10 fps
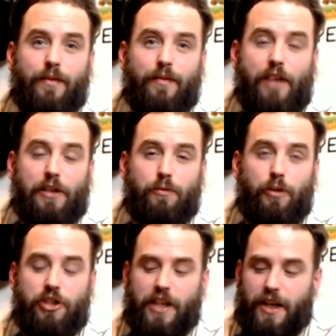Thanks for
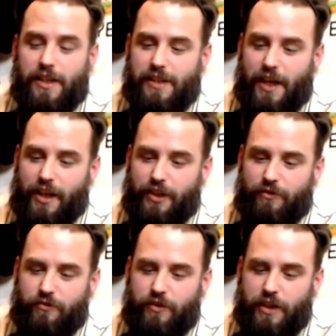watching, guys. And
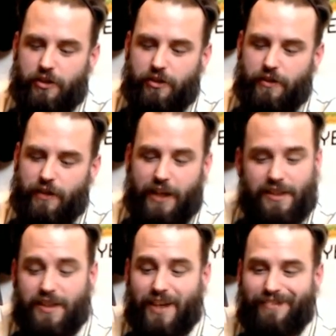like I
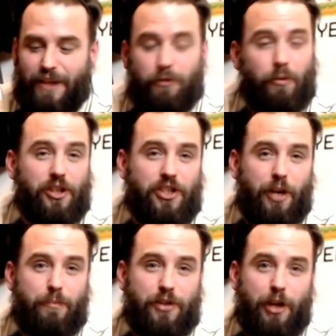said, if you want to
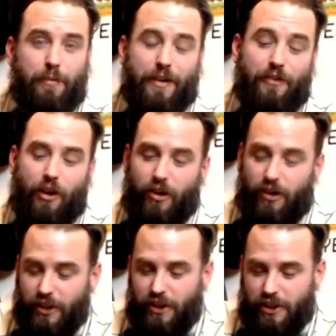sub, sub. If not,
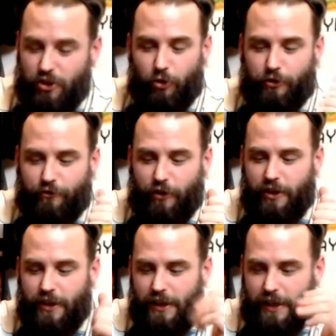it's all good fun.